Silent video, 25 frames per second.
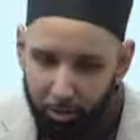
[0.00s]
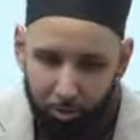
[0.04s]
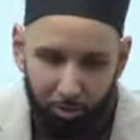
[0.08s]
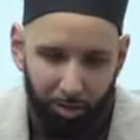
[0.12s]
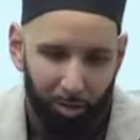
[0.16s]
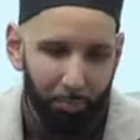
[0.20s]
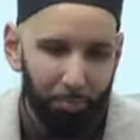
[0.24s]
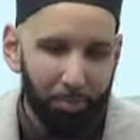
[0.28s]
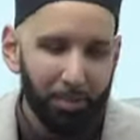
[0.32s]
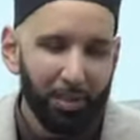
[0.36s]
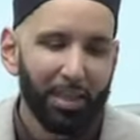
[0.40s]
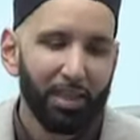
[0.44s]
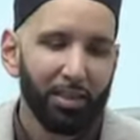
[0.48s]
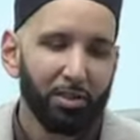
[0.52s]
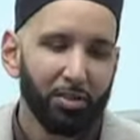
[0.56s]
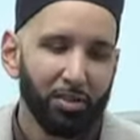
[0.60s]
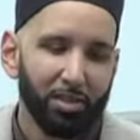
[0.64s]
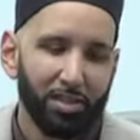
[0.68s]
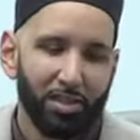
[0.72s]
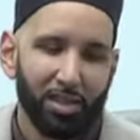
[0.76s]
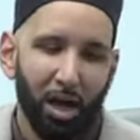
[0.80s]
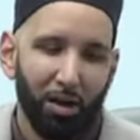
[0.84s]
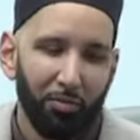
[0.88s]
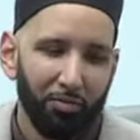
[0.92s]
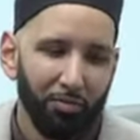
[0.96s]
and you deplete
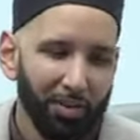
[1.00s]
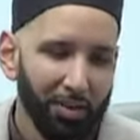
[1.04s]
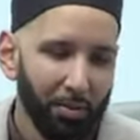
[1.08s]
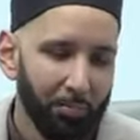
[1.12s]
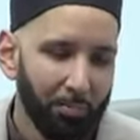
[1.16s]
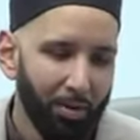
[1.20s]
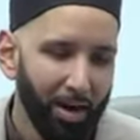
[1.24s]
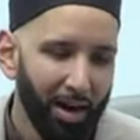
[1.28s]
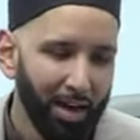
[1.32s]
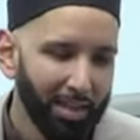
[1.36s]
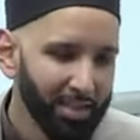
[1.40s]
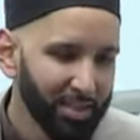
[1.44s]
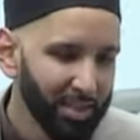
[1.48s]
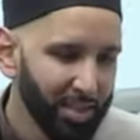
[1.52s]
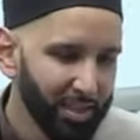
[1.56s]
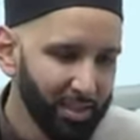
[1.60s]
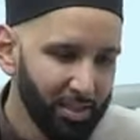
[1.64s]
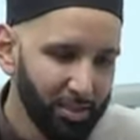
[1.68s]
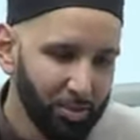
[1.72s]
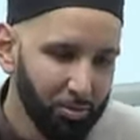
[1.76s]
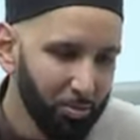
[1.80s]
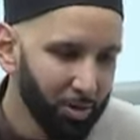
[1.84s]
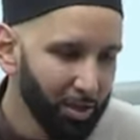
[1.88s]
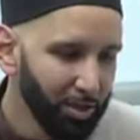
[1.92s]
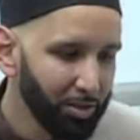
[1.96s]
yourself in the
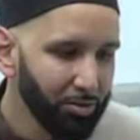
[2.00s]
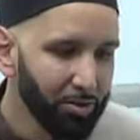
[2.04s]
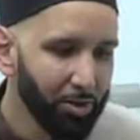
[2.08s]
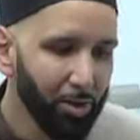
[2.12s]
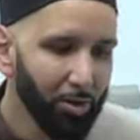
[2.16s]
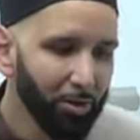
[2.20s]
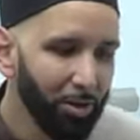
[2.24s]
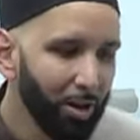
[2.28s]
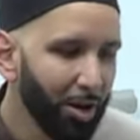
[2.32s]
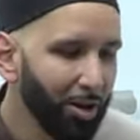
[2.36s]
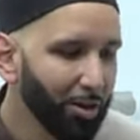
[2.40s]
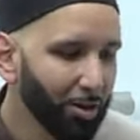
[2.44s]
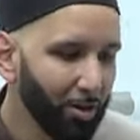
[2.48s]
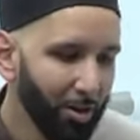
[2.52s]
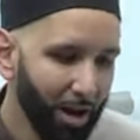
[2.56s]
process to where you no